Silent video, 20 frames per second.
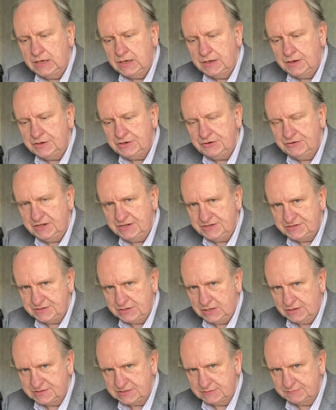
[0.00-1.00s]
You need to
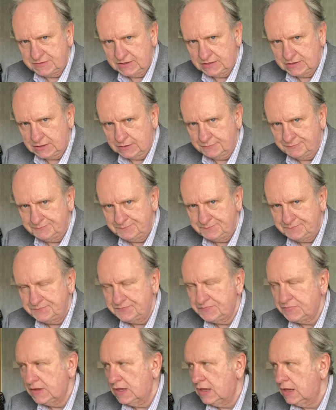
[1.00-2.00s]
know something though.
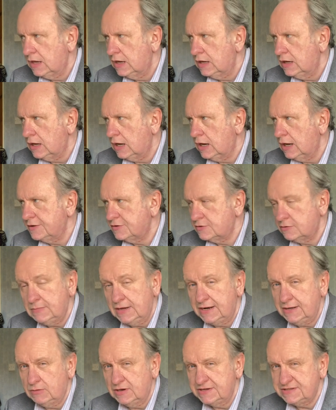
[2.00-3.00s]
There are
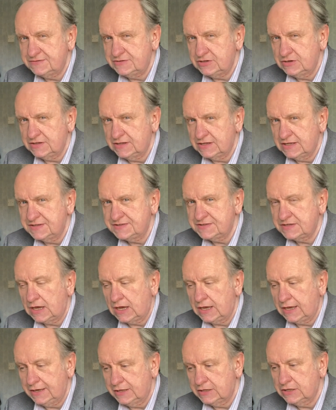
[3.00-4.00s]
many ways of doing this,
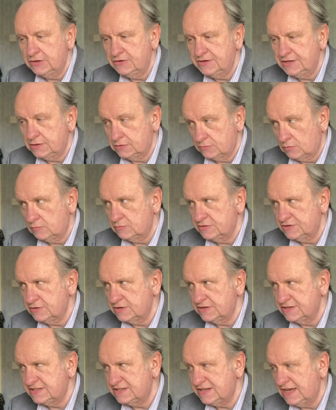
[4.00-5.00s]
including the one we're
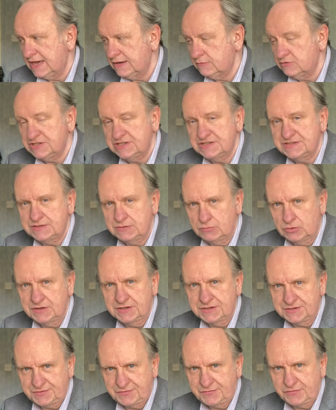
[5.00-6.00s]
doing today, which is the one
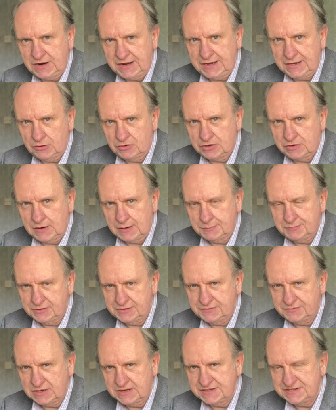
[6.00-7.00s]
that's free on your Apple
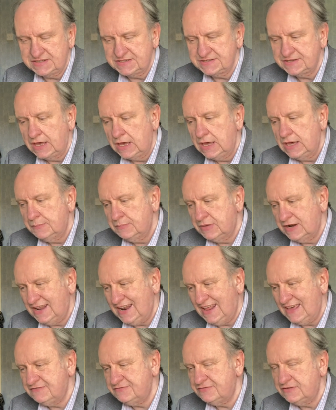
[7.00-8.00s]
devices. But in
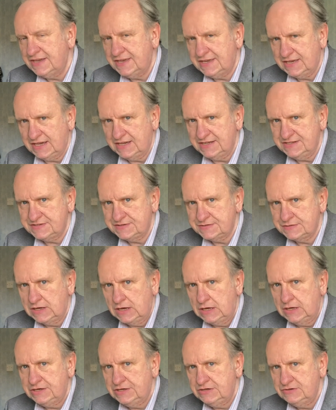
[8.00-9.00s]
every case,
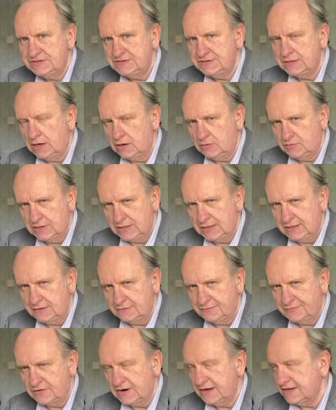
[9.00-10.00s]
you start with a little
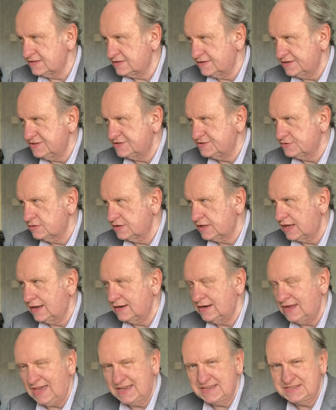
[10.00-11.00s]
phrase, like you saw that
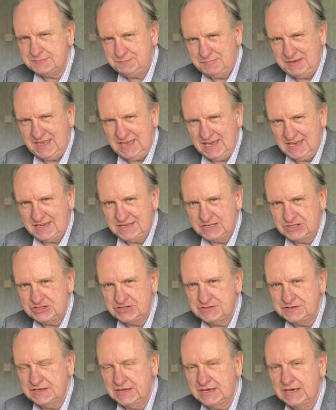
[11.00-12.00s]
XPH
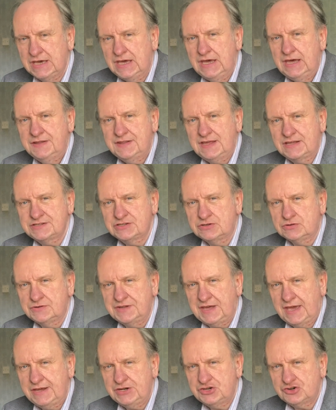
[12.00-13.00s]
thing. That's called
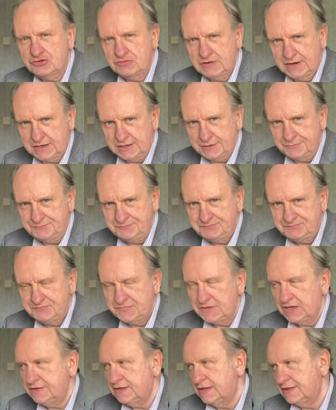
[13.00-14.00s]
a trigger.
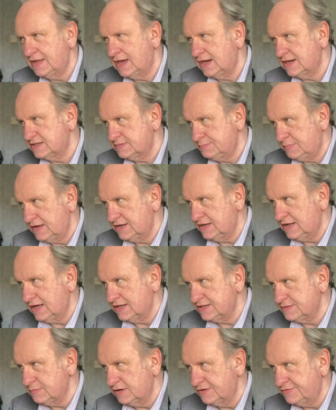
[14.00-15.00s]
And then that expanded out
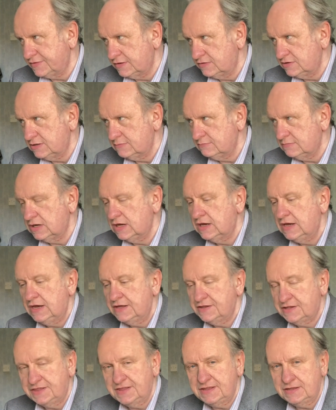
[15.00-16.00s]
to my phone number.
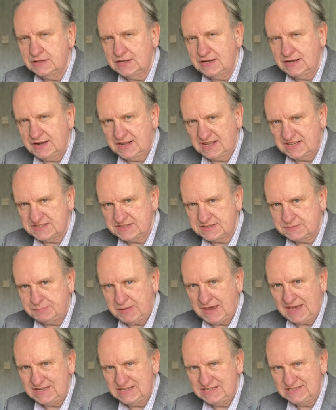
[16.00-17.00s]
The thing that it
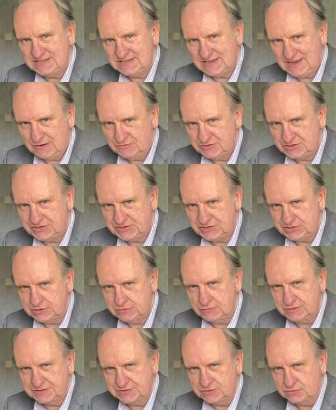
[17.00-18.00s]
expands out to
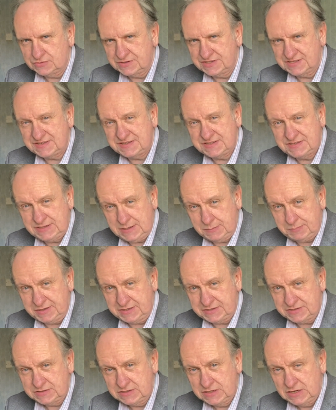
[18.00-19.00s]
is called a
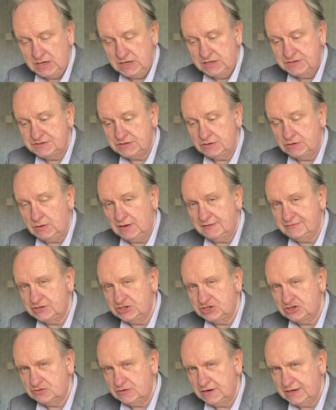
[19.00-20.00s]
snippet. So you have a
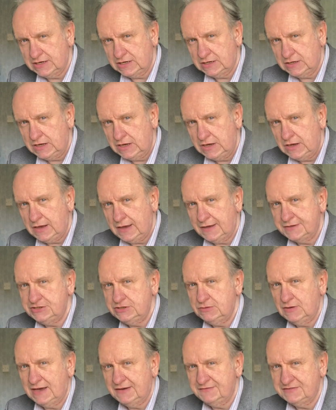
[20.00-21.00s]
trigger and you
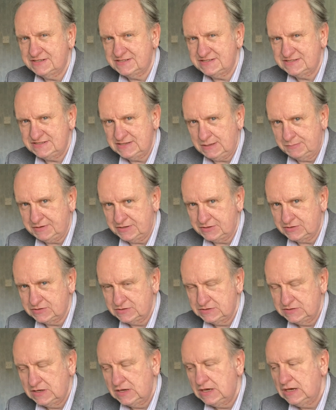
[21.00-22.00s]
have a snippet.
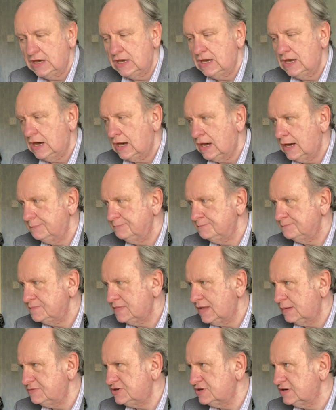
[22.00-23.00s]
Let
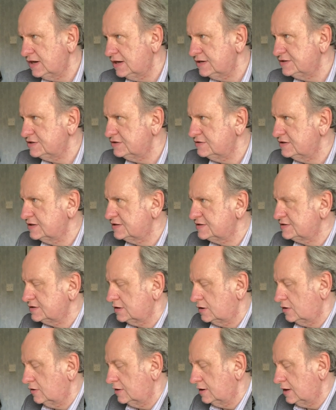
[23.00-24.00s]
me show you how to do this
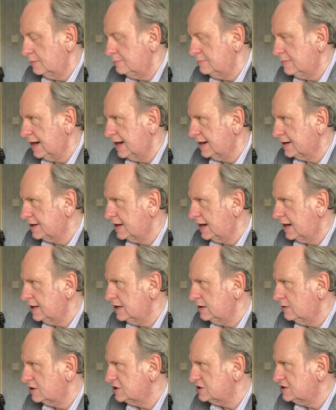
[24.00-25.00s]
on a Mac, how you
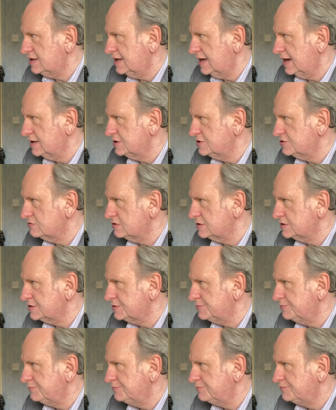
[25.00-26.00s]
actually enter it.
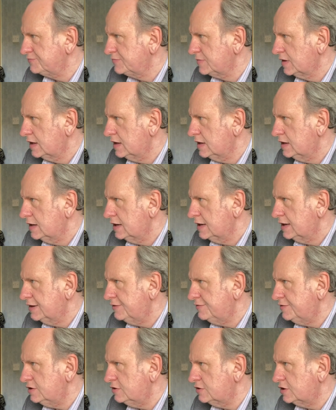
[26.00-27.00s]

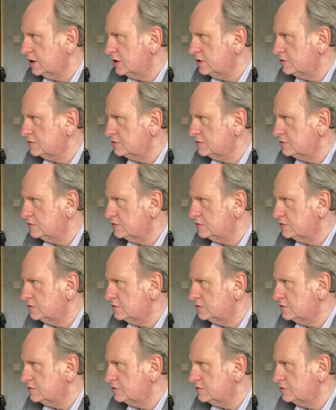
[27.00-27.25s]
If you go